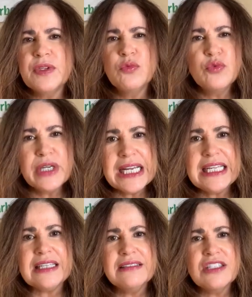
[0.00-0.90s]

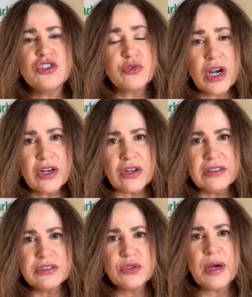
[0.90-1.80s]
really
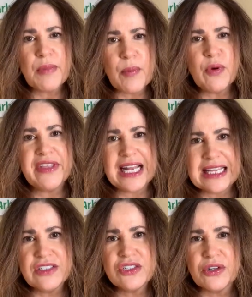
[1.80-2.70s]
struggle to come up with an
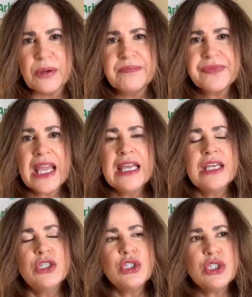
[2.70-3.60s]
answer.
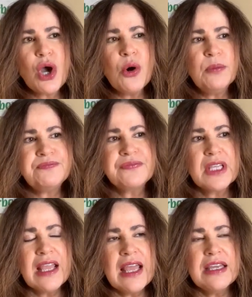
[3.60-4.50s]
So
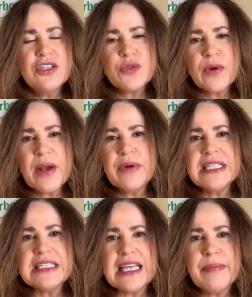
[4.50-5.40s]
here's what I want to
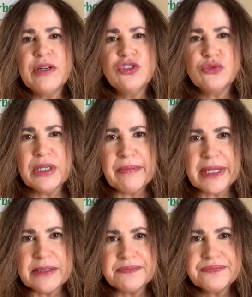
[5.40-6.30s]
say about
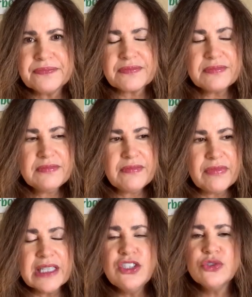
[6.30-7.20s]
dreaming.
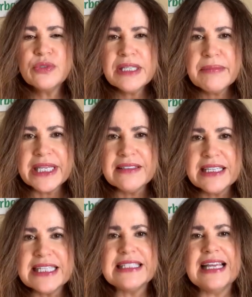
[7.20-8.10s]
Dreaming
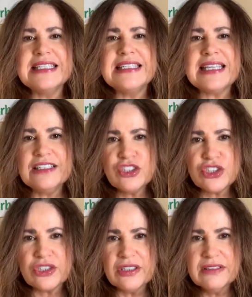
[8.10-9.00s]
is
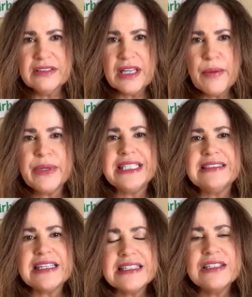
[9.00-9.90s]
essential, but it
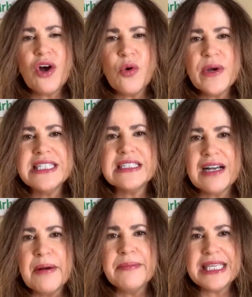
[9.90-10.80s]
doesn't always come